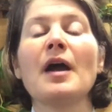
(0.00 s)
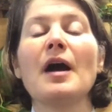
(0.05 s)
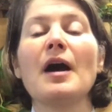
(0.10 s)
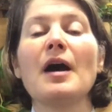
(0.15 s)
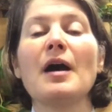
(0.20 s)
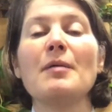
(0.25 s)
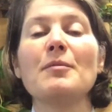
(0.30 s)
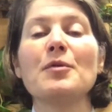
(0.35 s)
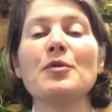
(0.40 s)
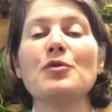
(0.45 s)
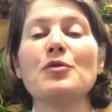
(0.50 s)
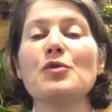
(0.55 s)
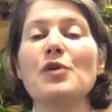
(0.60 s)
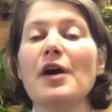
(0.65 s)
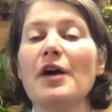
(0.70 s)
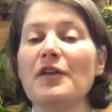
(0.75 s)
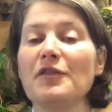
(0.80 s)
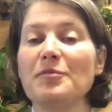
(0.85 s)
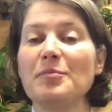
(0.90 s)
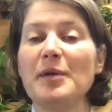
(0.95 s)
who
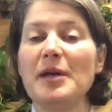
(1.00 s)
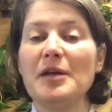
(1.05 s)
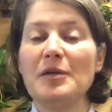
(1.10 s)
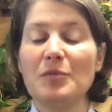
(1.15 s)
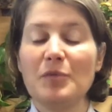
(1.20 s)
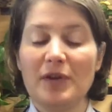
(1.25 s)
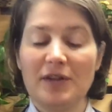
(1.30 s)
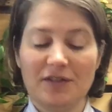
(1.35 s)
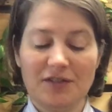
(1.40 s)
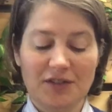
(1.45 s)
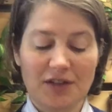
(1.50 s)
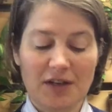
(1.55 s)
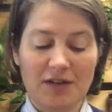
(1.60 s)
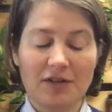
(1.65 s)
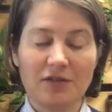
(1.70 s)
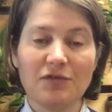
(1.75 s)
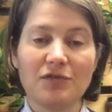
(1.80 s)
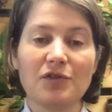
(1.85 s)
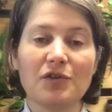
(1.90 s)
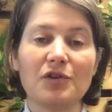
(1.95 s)
have been with
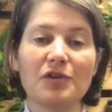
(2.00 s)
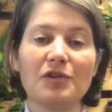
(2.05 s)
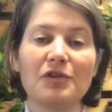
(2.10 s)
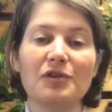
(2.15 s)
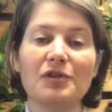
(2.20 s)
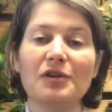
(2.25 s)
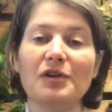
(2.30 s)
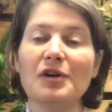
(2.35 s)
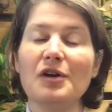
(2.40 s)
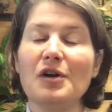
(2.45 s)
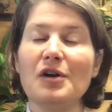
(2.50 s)
Senate for